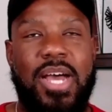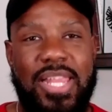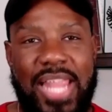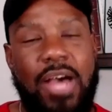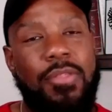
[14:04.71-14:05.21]

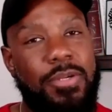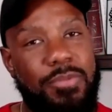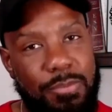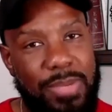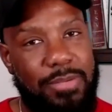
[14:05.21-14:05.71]
allow them
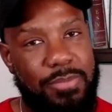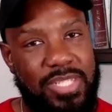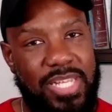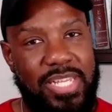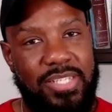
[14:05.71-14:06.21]
to make
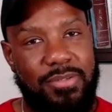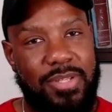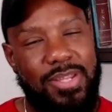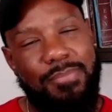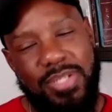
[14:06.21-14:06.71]
mistakes eh,